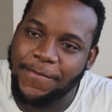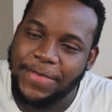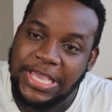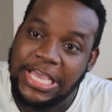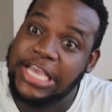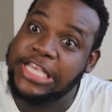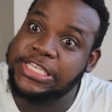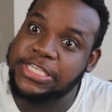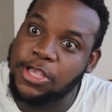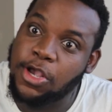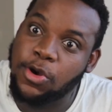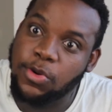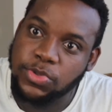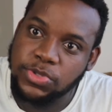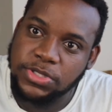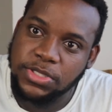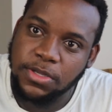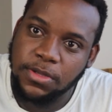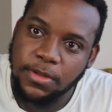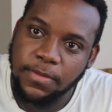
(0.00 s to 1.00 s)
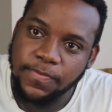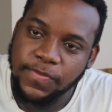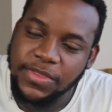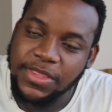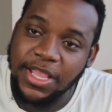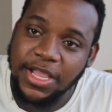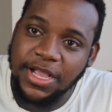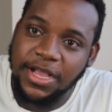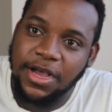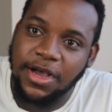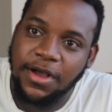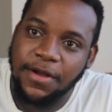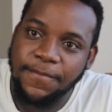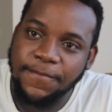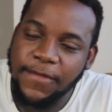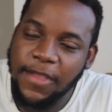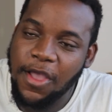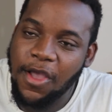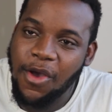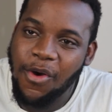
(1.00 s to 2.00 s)
East Coast. Nigga,
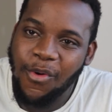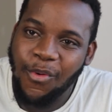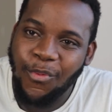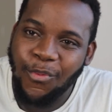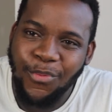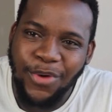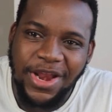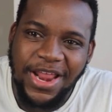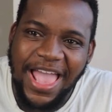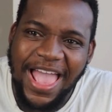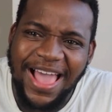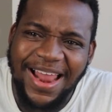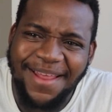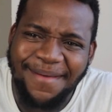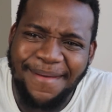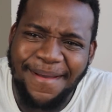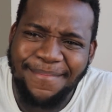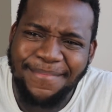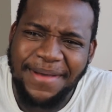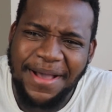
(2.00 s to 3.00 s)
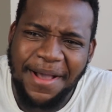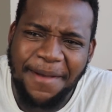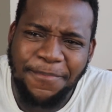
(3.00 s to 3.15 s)
what the hell am I?